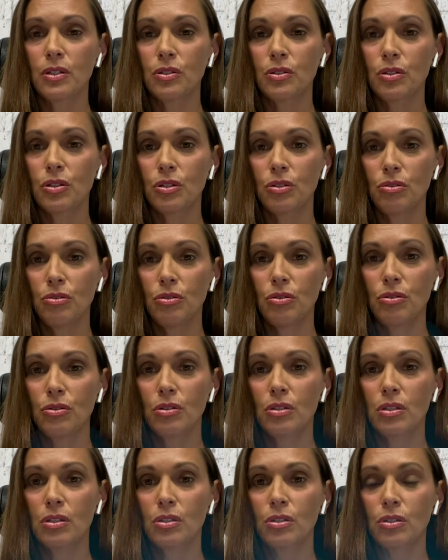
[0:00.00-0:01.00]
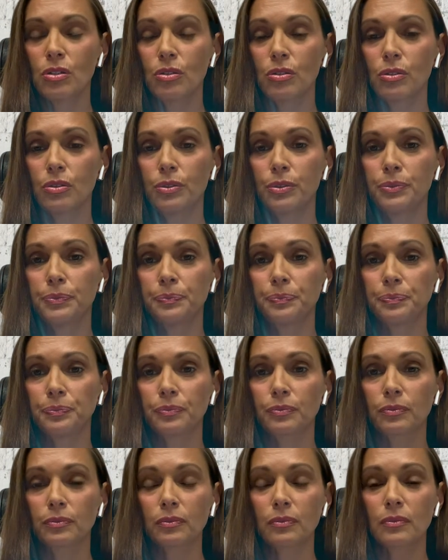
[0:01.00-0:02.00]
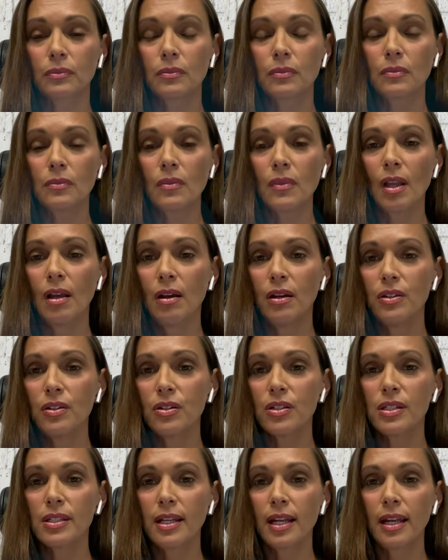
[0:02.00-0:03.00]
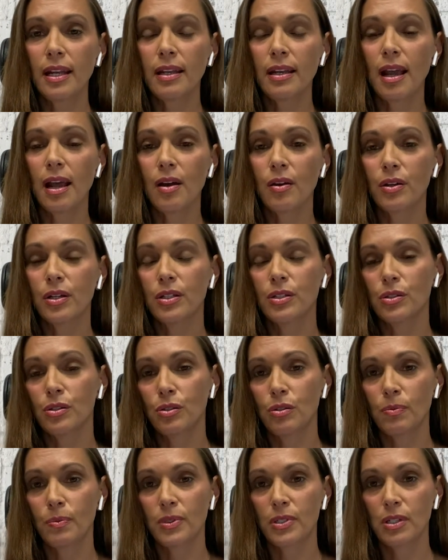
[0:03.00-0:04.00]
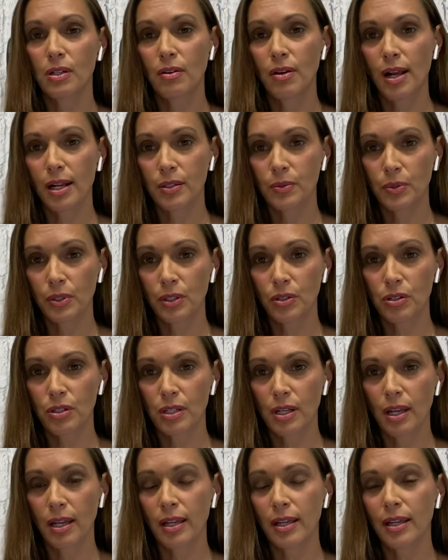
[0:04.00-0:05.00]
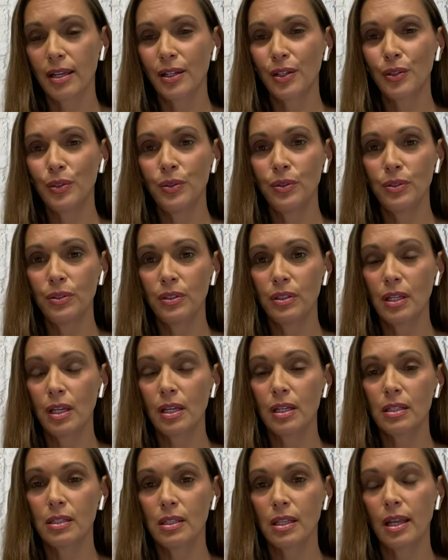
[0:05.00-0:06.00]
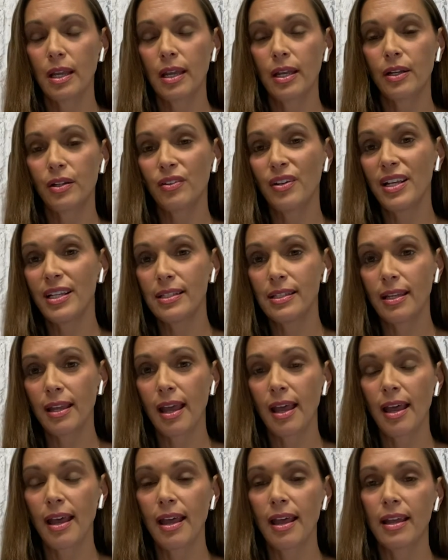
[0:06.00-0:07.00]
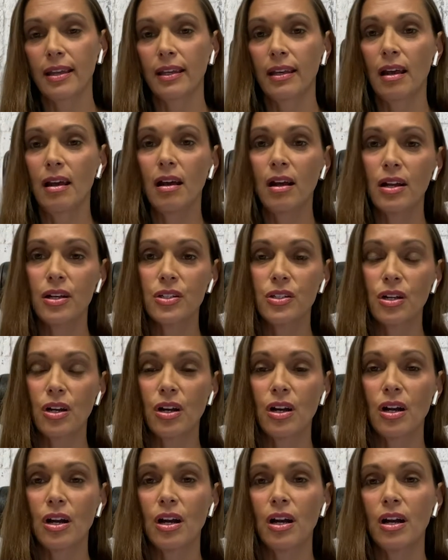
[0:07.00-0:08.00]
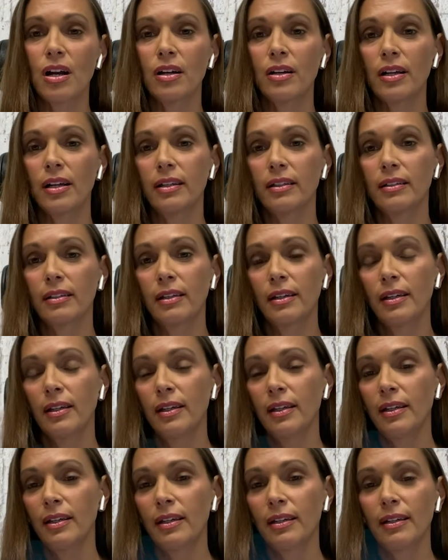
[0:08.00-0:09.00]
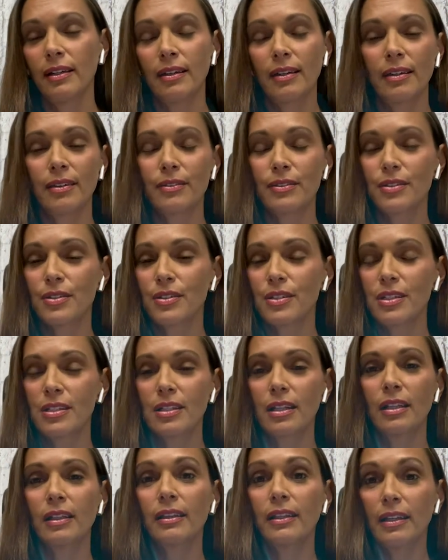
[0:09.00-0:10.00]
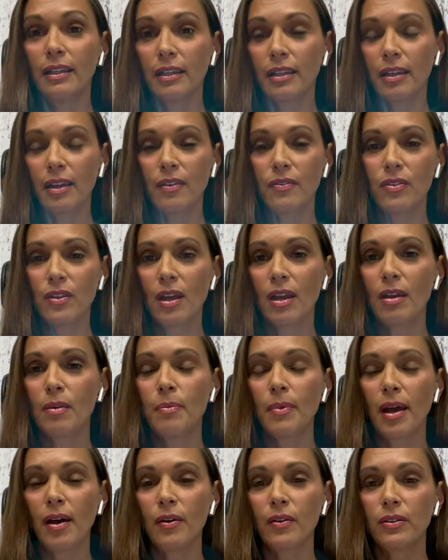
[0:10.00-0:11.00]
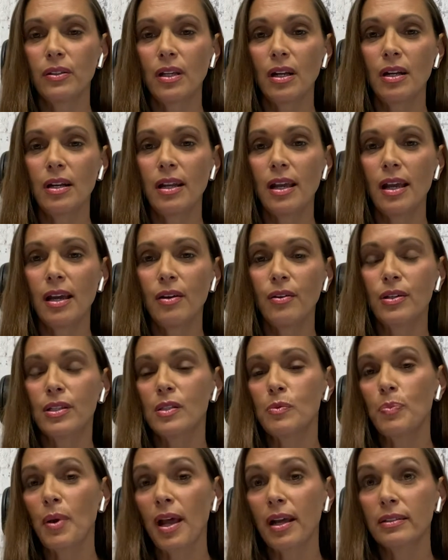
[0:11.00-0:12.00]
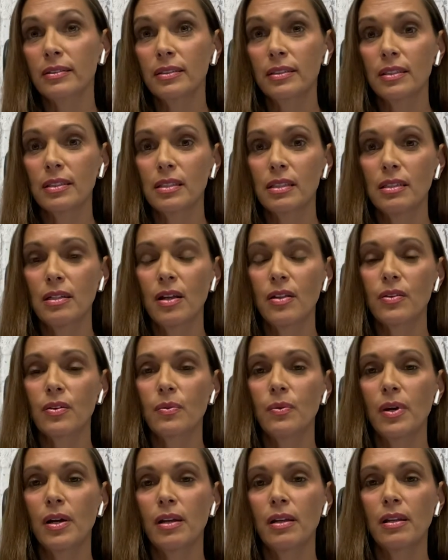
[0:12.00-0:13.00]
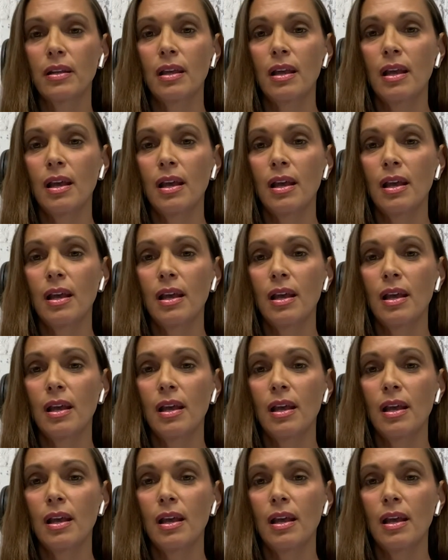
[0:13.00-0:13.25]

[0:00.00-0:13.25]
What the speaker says: to use to understand how consumers interact with your site include things like Crazy Egg and Hotjar, and there's just a litany of them out there now, and Spacklet's another one.